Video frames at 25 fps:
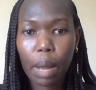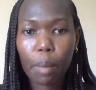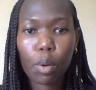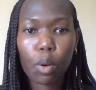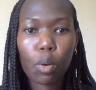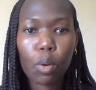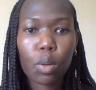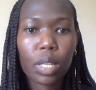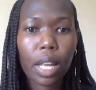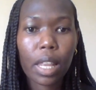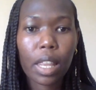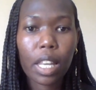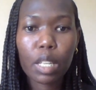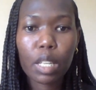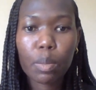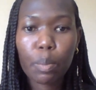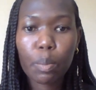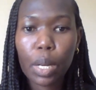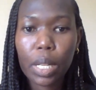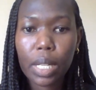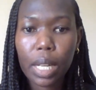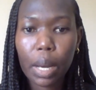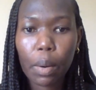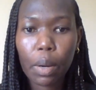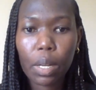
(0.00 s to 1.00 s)
Because at this
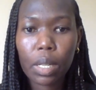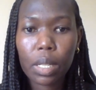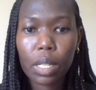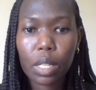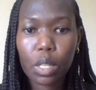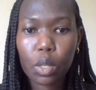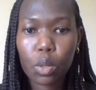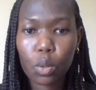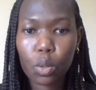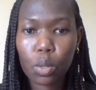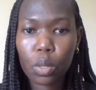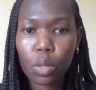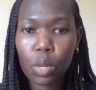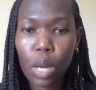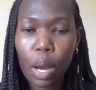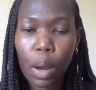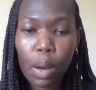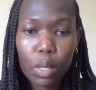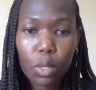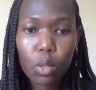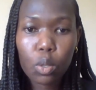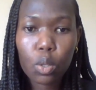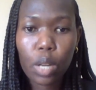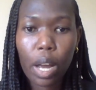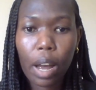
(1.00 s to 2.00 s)
point I want
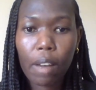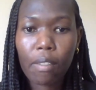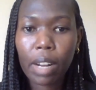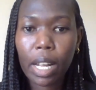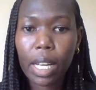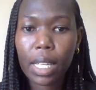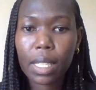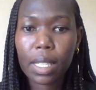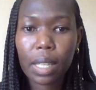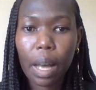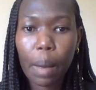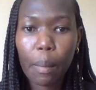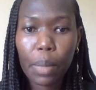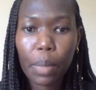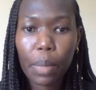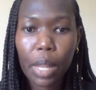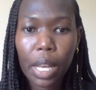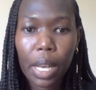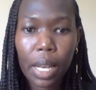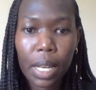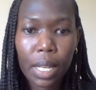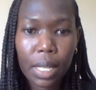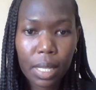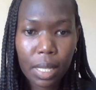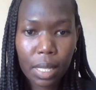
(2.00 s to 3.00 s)
you to have like something
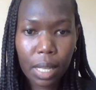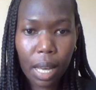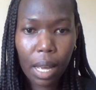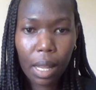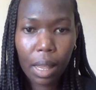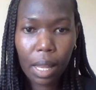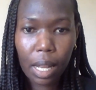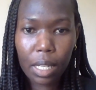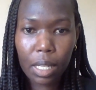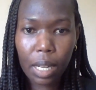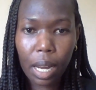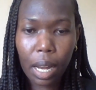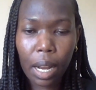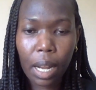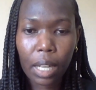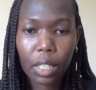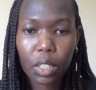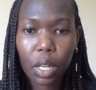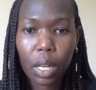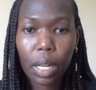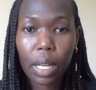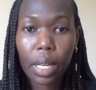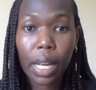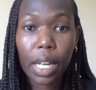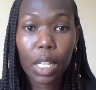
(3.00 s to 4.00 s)
easier that can
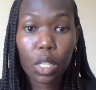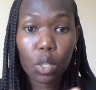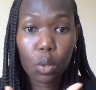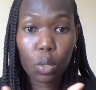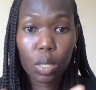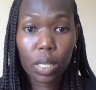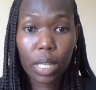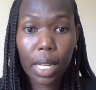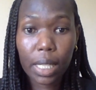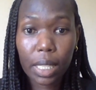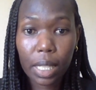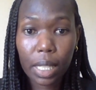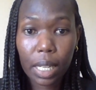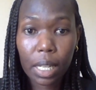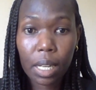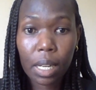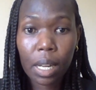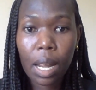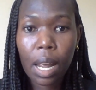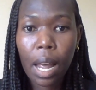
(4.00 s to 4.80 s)
actually get you started.